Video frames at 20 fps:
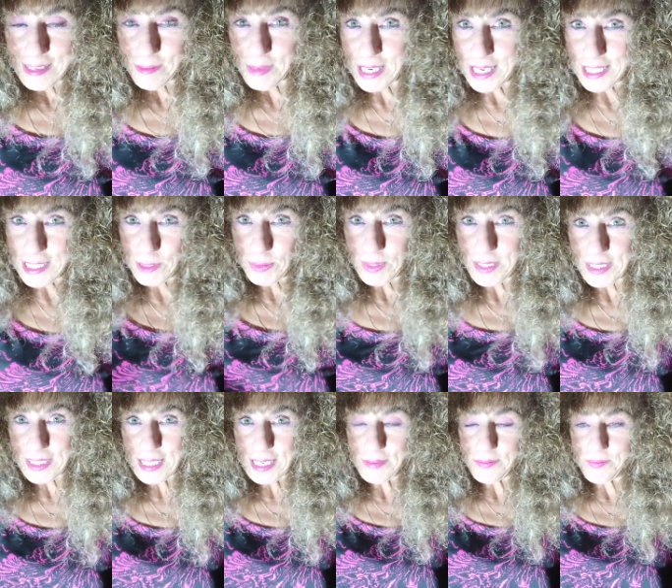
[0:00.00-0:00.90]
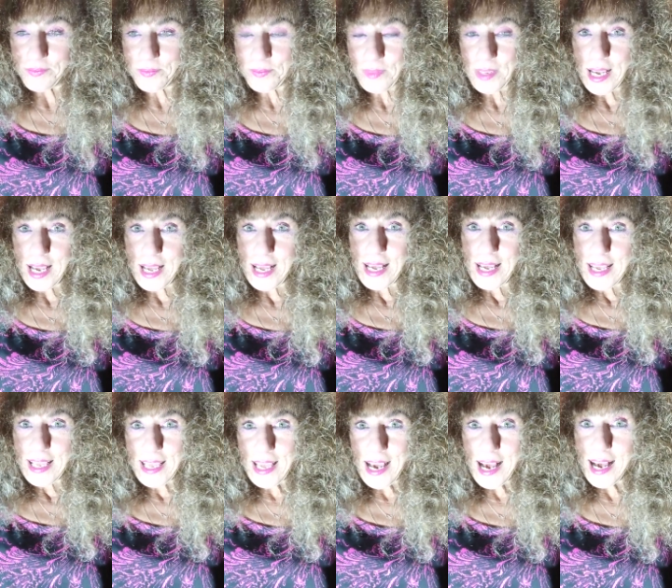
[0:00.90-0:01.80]
My husband said,
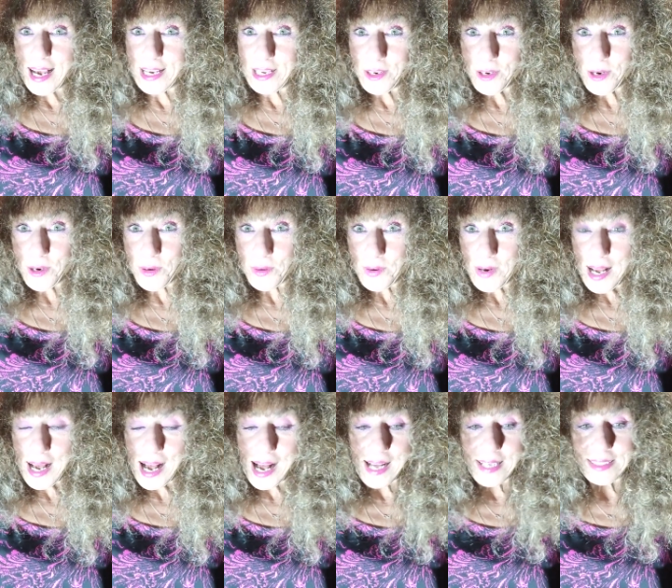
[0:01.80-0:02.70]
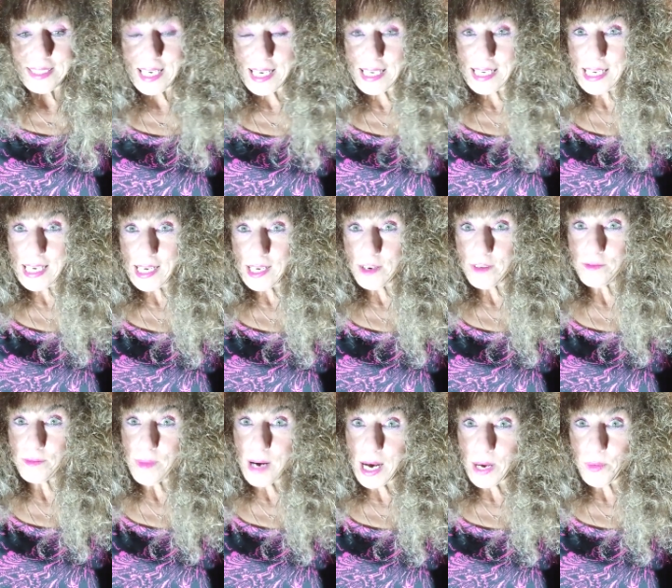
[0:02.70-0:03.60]
Yeah, I know. I'll take care
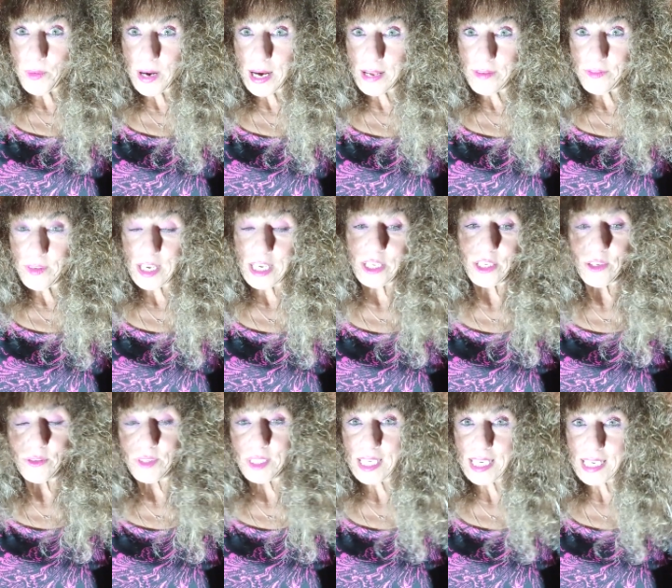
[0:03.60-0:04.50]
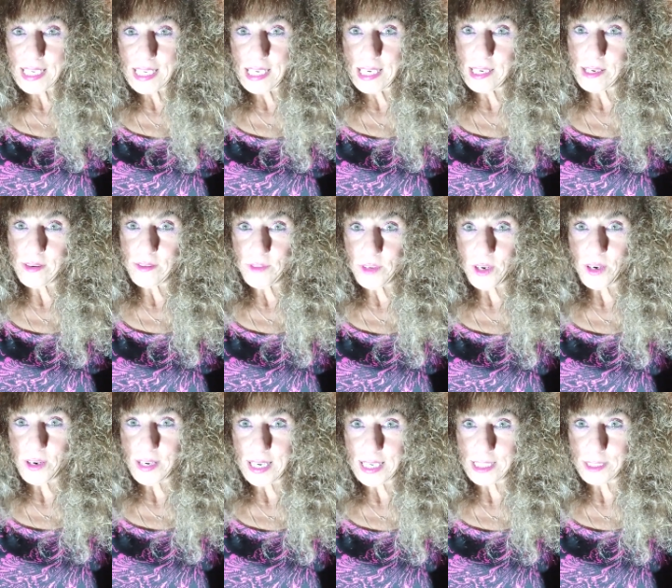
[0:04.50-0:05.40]
of my wife and you take care of
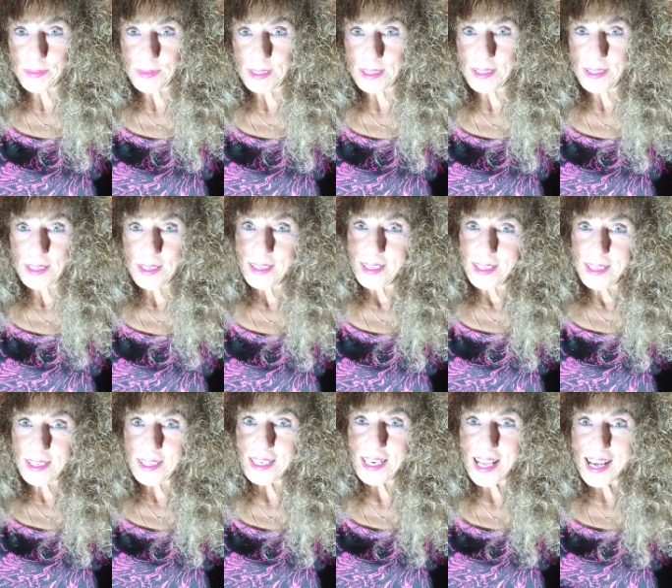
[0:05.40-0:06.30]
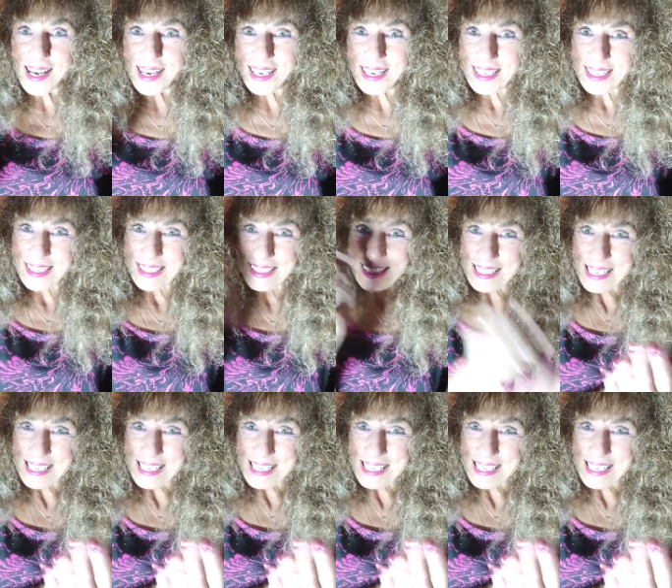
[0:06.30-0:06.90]
your husband. Good night.